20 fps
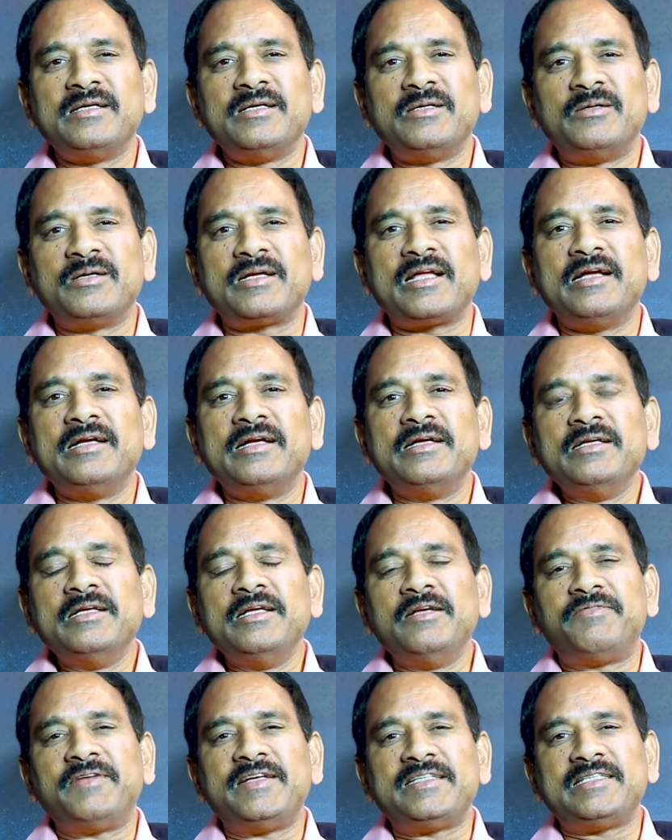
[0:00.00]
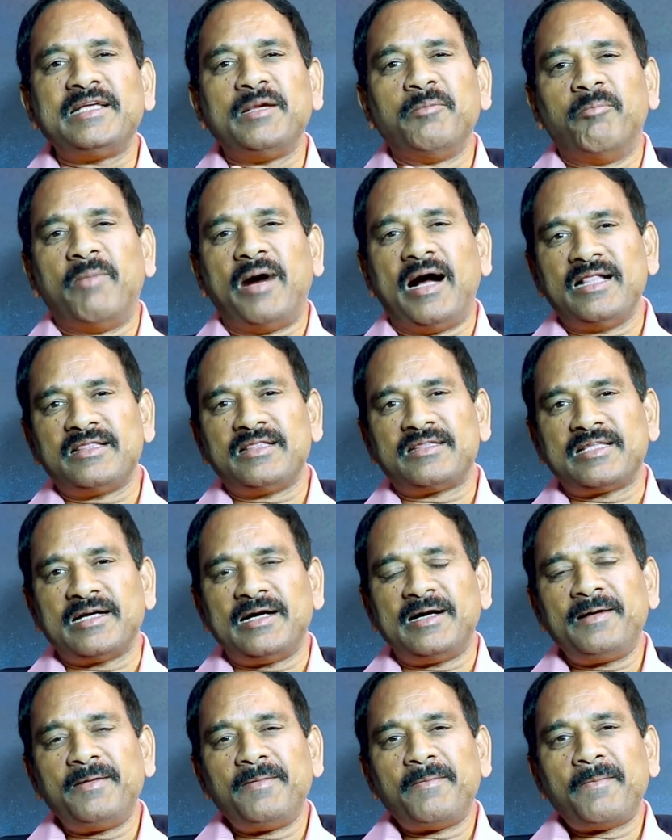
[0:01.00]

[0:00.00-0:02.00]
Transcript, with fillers: Okay. If I say Malta,